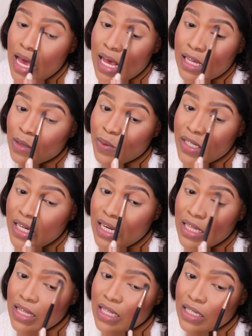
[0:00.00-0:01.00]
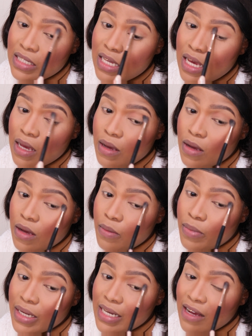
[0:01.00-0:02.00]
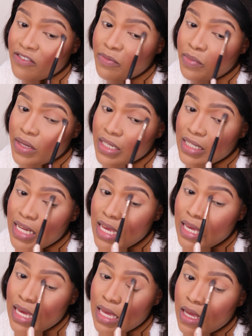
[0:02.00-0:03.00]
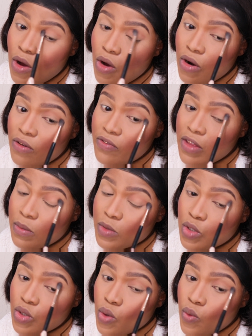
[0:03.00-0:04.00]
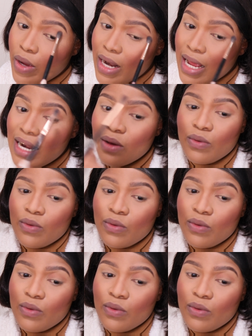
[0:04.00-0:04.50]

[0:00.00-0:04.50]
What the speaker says: especially this year, but I've been taking all of them so well, and I